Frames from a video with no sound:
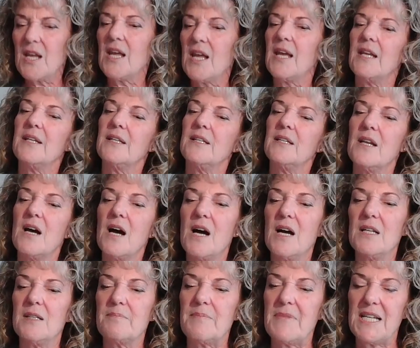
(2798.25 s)
and
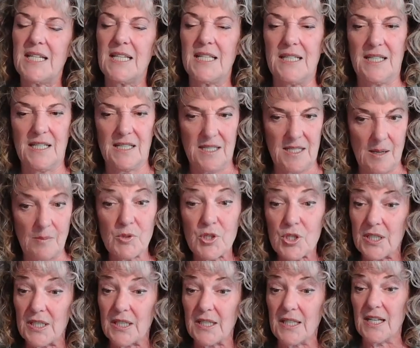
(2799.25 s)
not making the
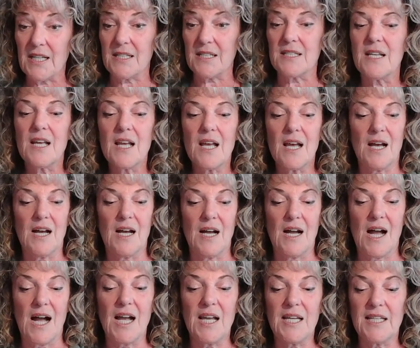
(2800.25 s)
assumption that
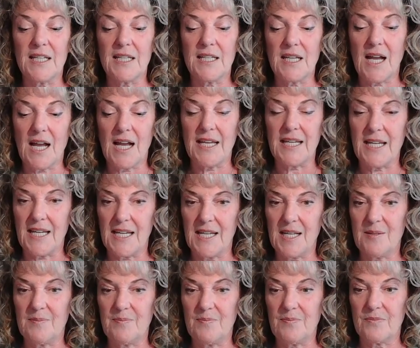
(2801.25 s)
I
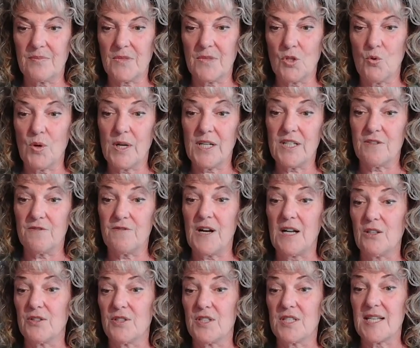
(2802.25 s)
am going to
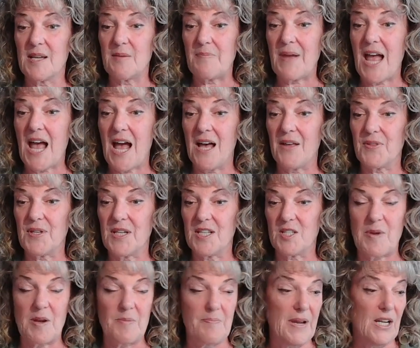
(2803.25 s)
follow the same path
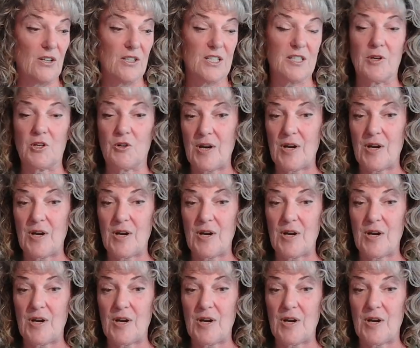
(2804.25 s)
as my parents and my